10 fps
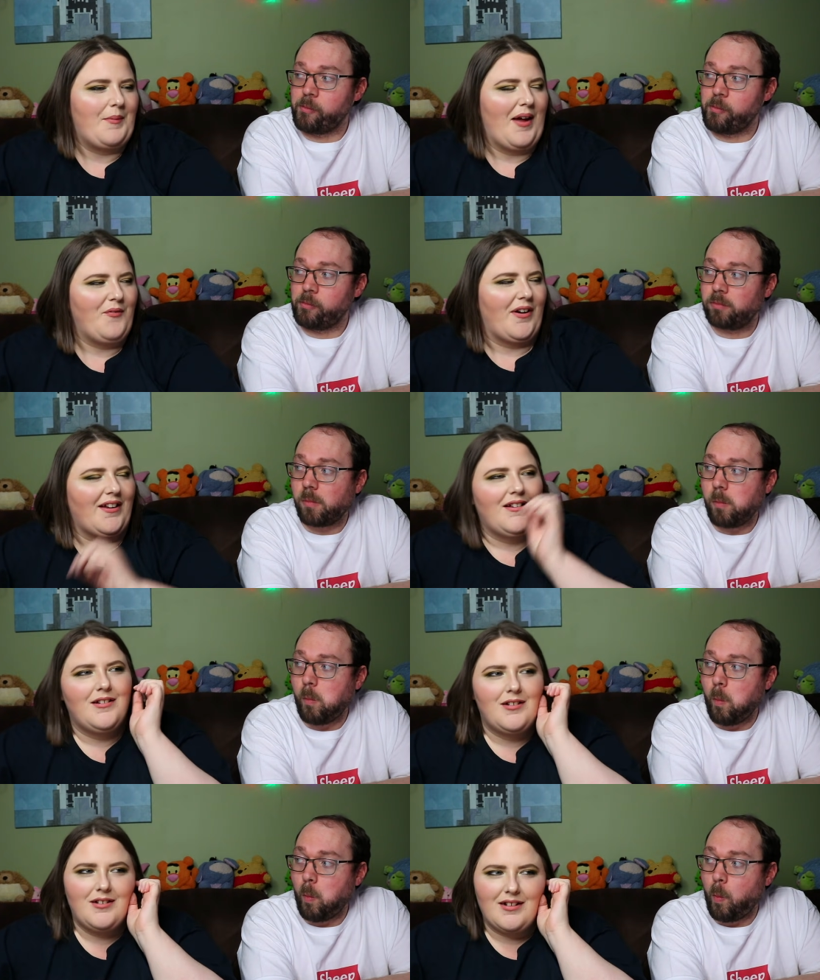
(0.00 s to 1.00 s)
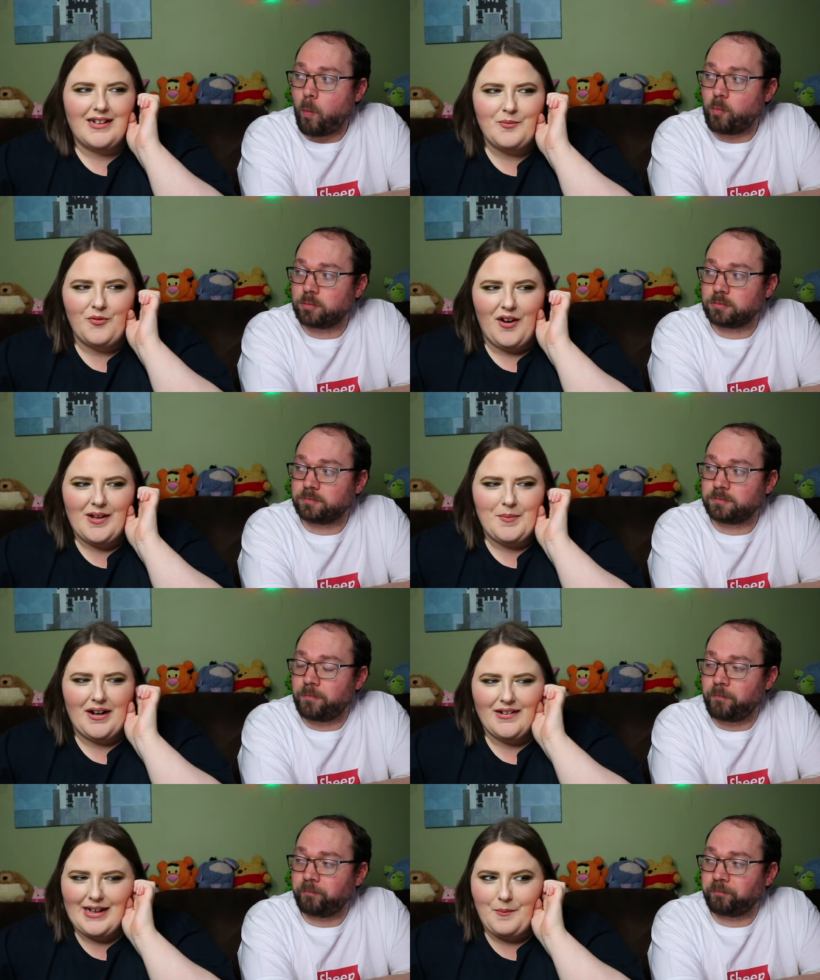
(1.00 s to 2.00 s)
Speaker 1: I'm that funny. I think I'm funny, but I
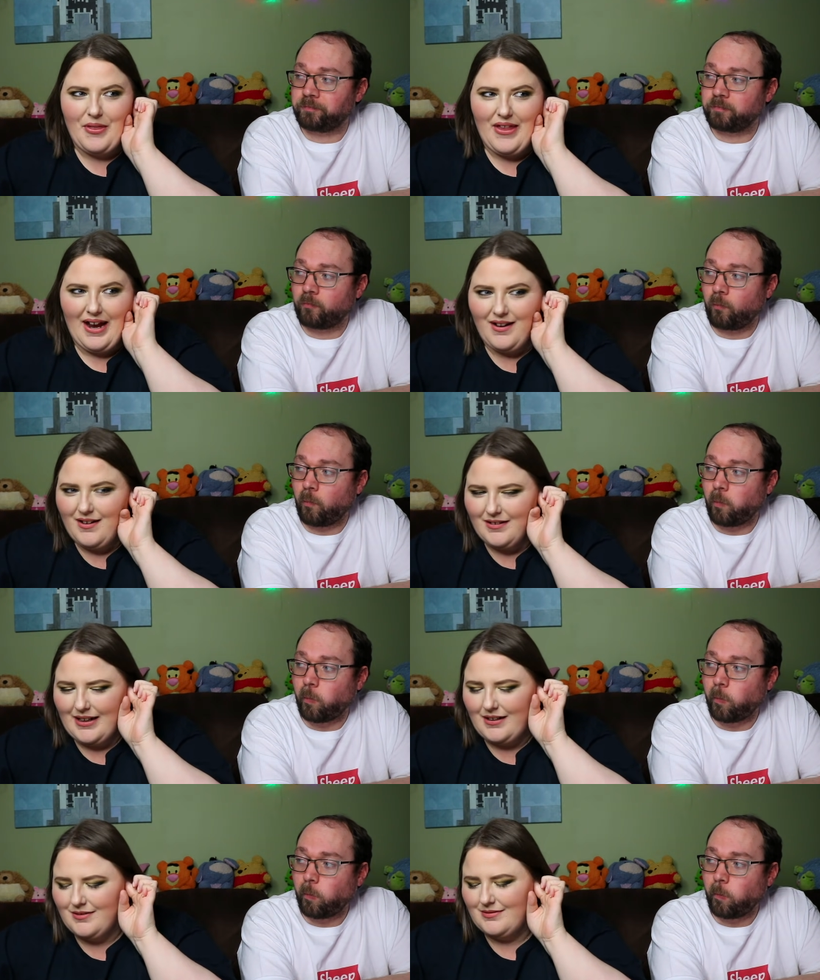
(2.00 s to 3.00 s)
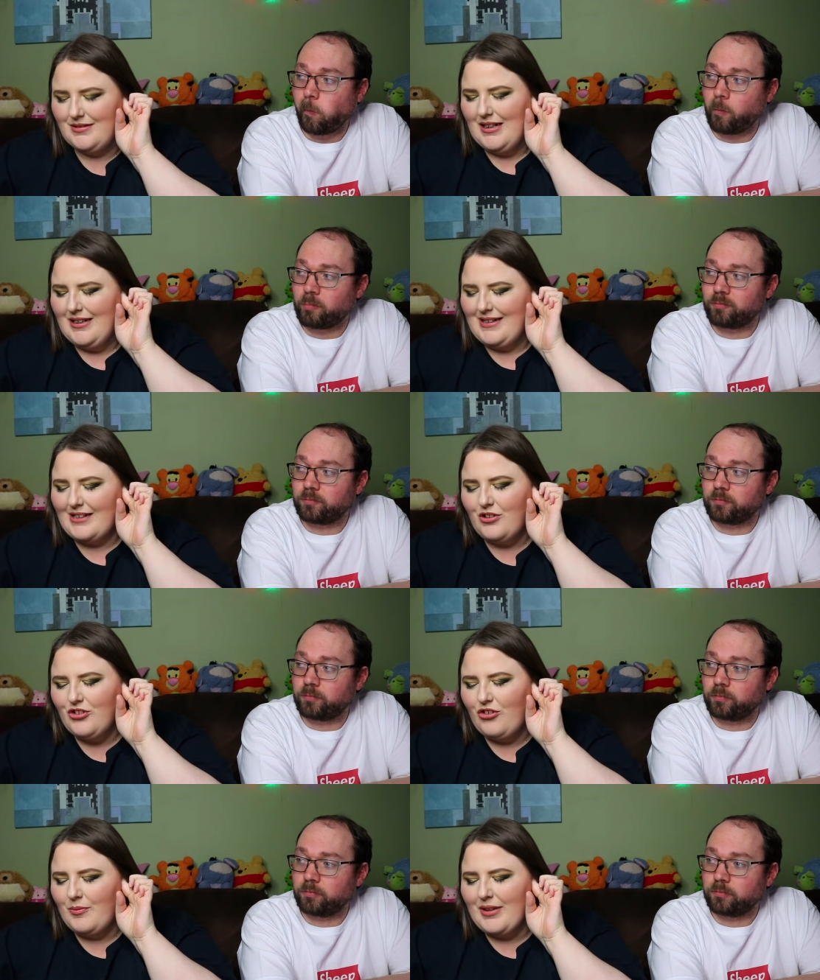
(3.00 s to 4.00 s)
don't think I'm that. Like, that
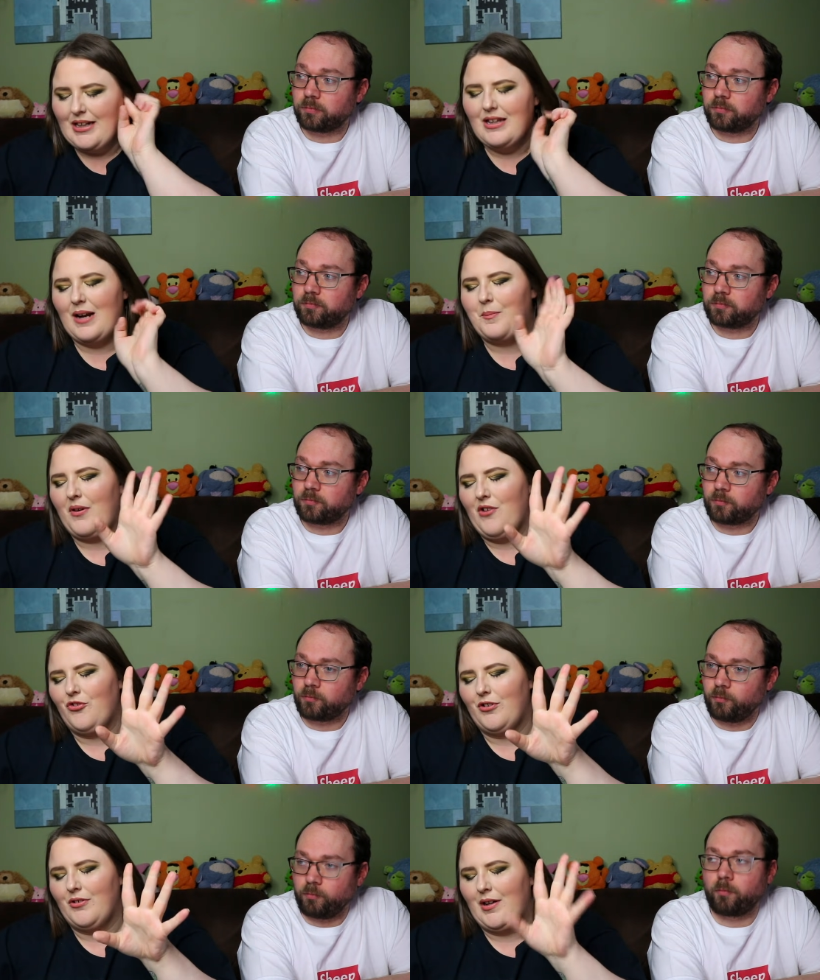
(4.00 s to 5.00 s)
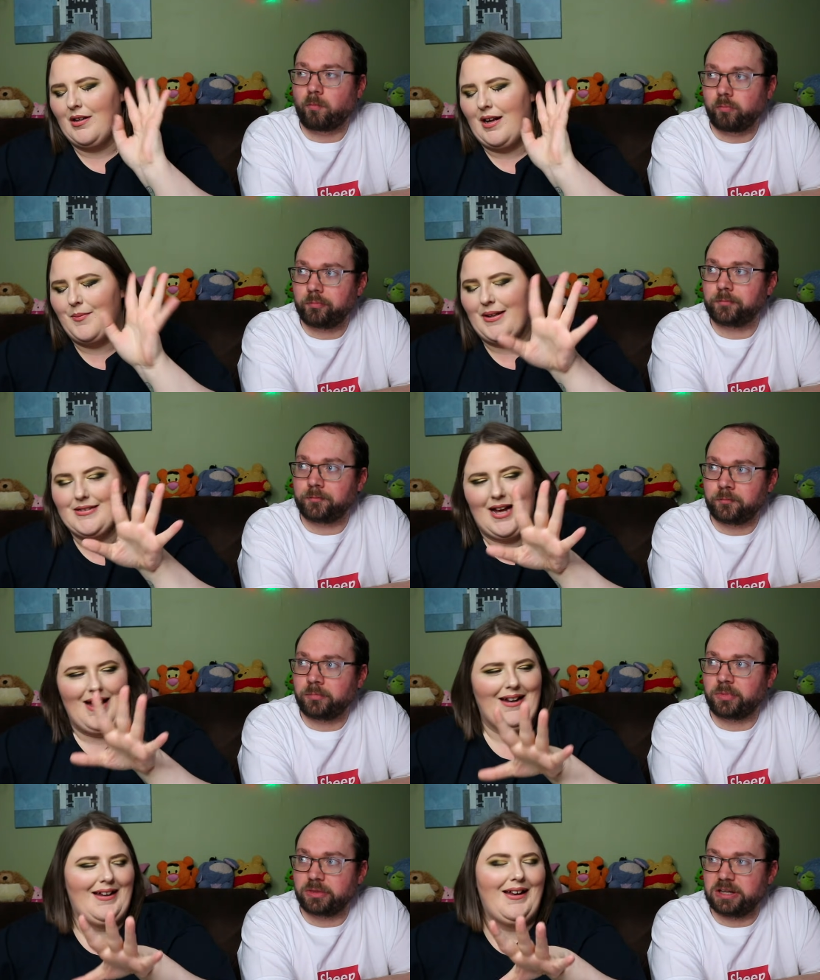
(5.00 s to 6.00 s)
also seems like a lot of pressure and a lot of
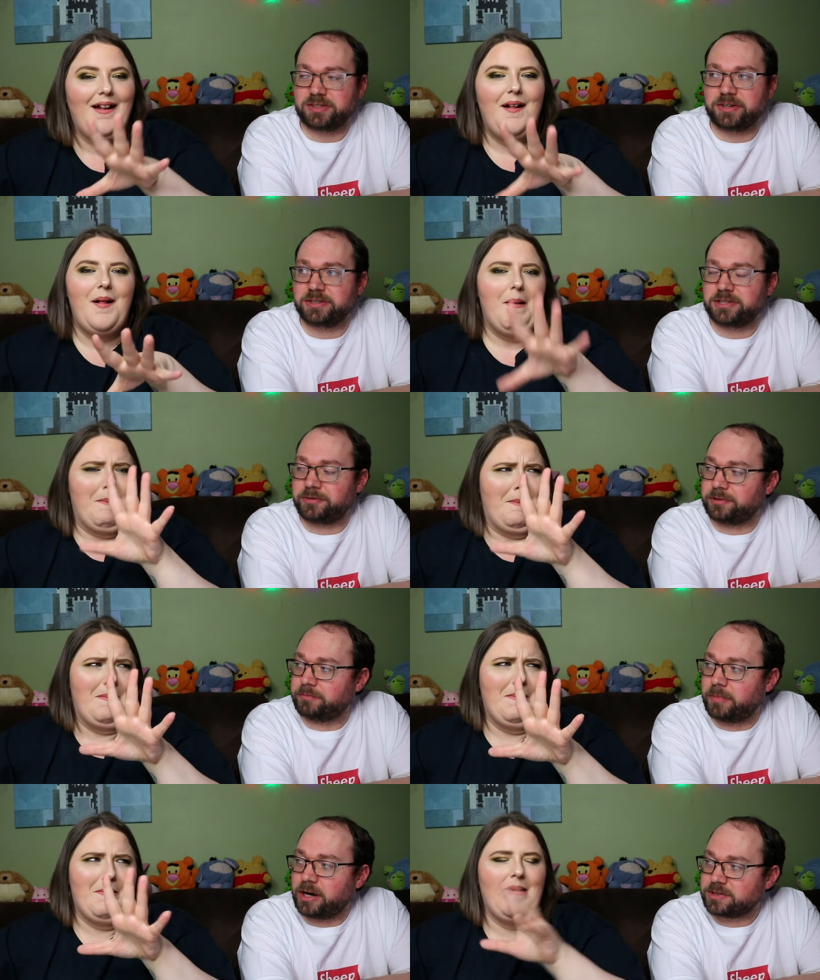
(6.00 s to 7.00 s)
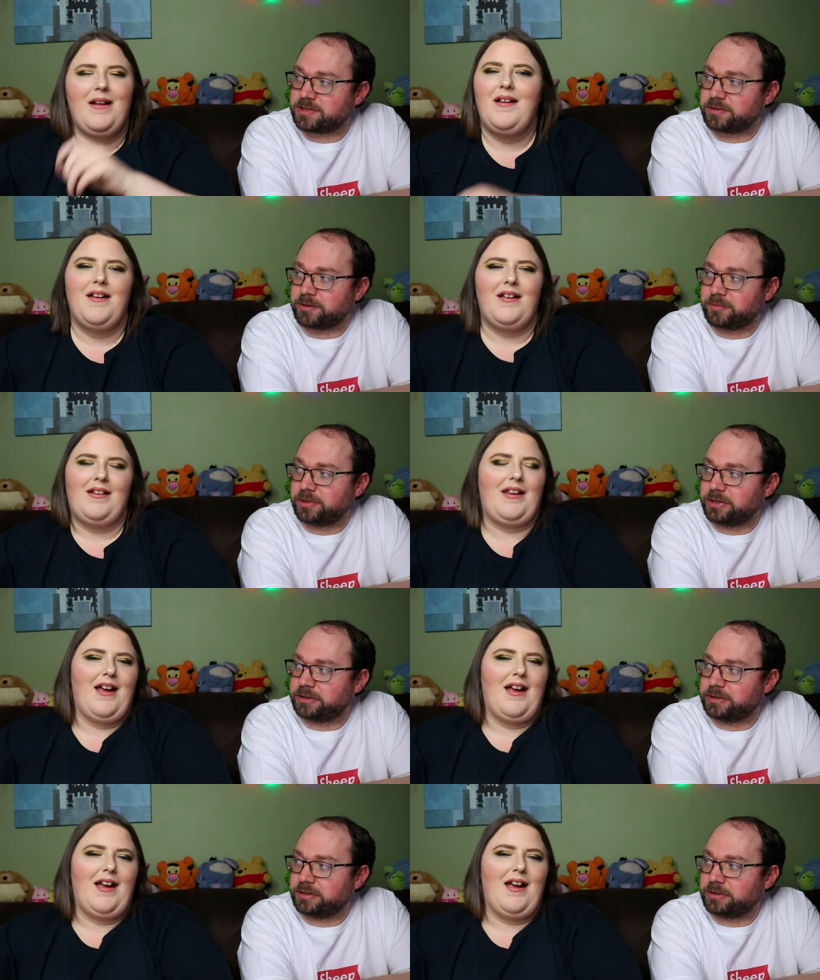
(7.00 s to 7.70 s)
anxiety.
Speaker 2: That's like a different monster completely.